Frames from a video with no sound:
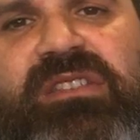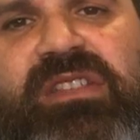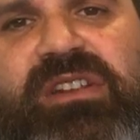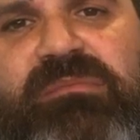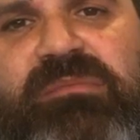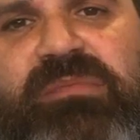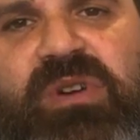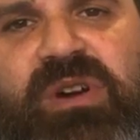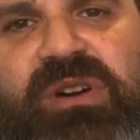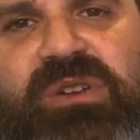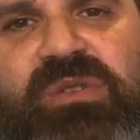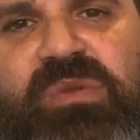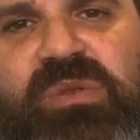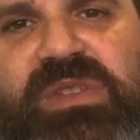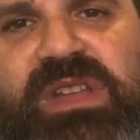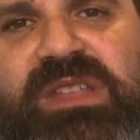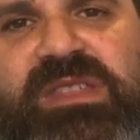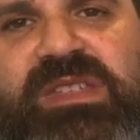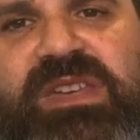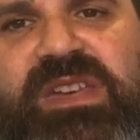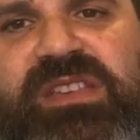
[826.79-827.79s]
like a bar chord
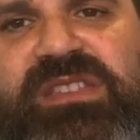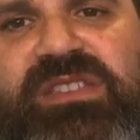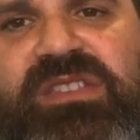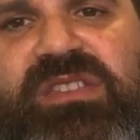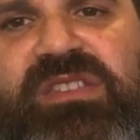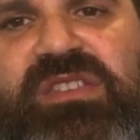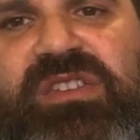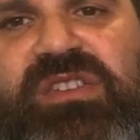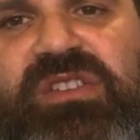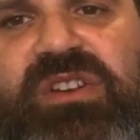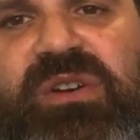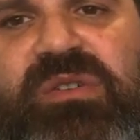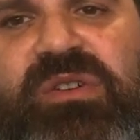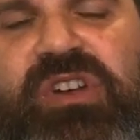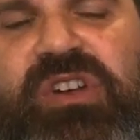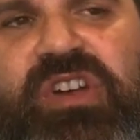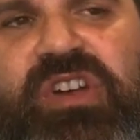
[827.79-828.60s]
like this, you know,